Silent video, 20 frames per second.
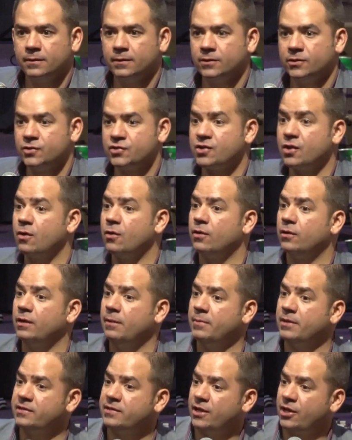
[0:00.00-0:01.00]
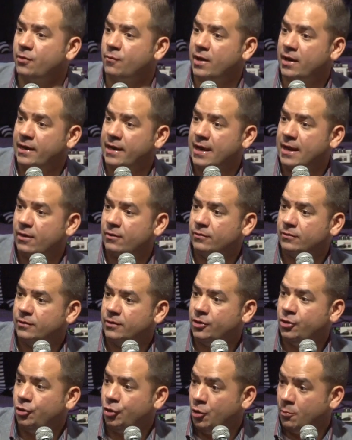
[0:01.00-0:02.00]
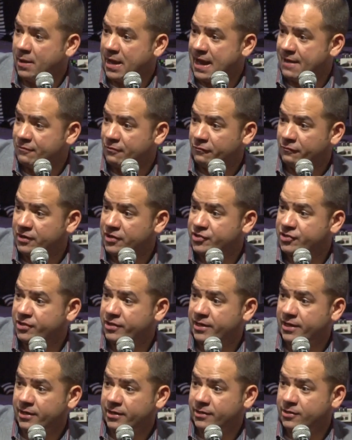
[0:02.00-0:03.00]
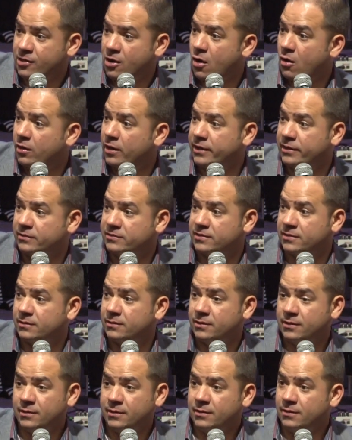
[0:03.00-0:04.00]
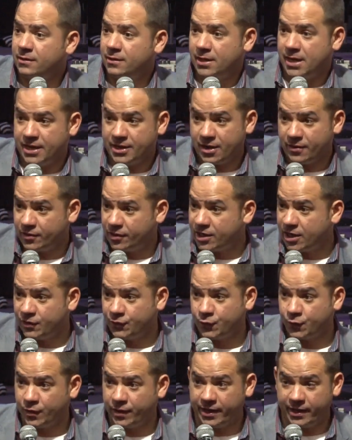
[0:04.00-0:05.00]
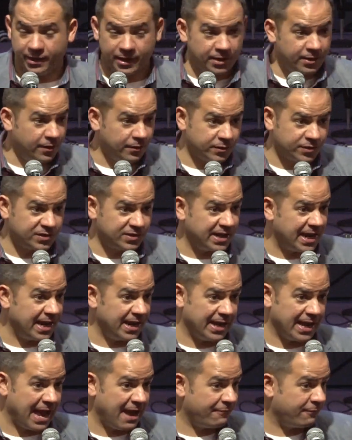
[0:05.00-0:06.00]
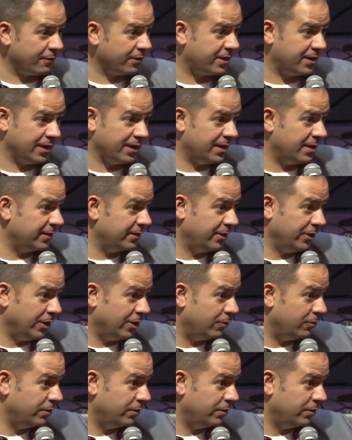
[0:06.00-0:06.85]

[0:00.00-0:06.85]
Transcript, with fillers: Sir, let me tell you right now you, you may have a vision and a calling to another country, another state, Africa, you know,